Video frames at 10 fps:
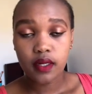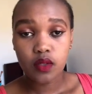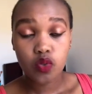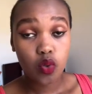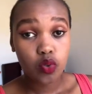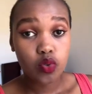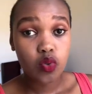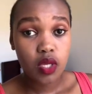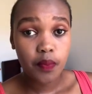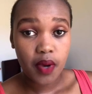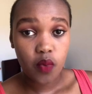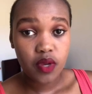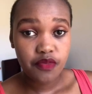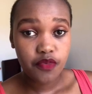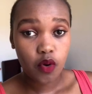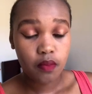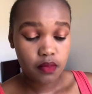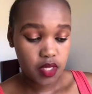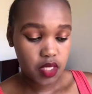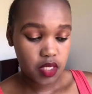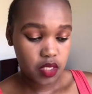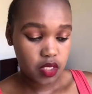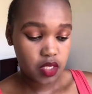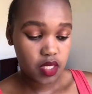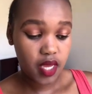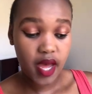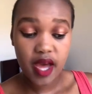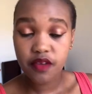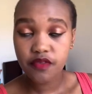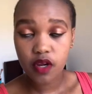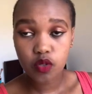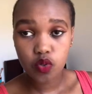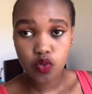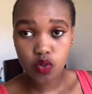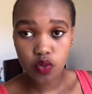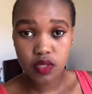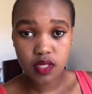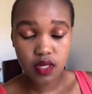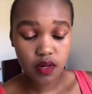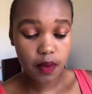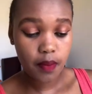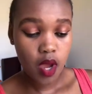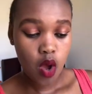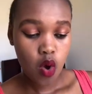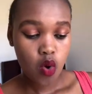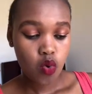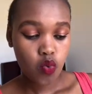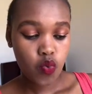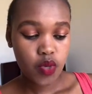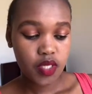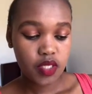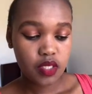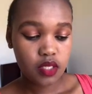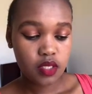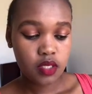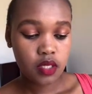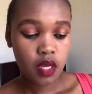told to keep away from is the high fructose corn syrup which is